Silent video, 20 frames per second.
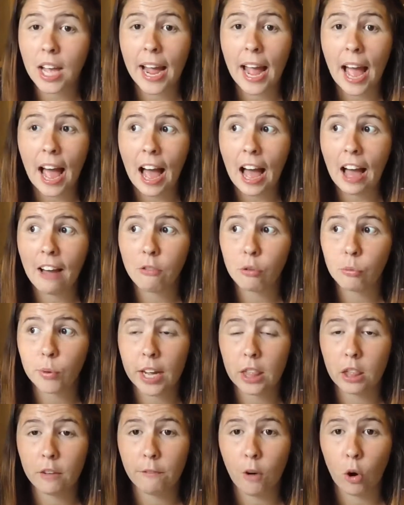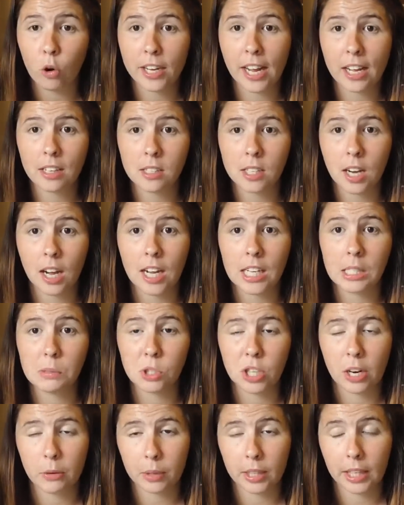I have read The Fault in Our Stars,
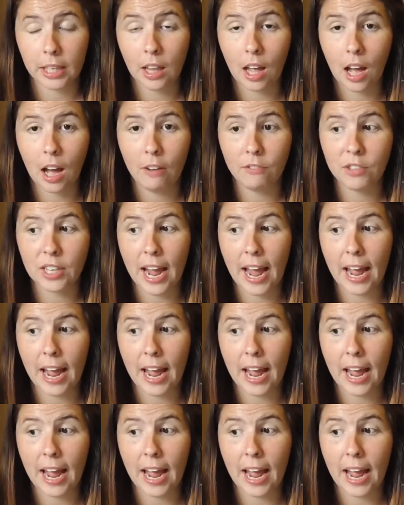which I really loved,